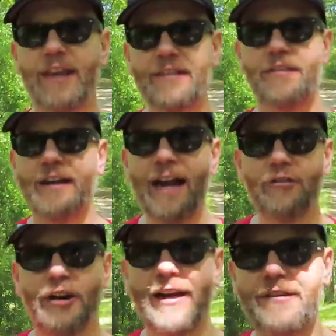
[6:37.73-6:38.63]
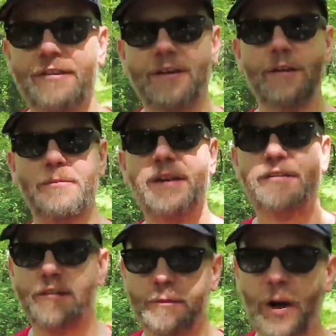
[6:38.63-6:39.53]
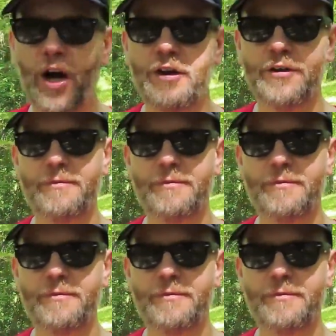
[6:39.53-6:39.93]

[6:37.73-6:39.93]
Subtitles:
That's Star Trek's Mr. Spock.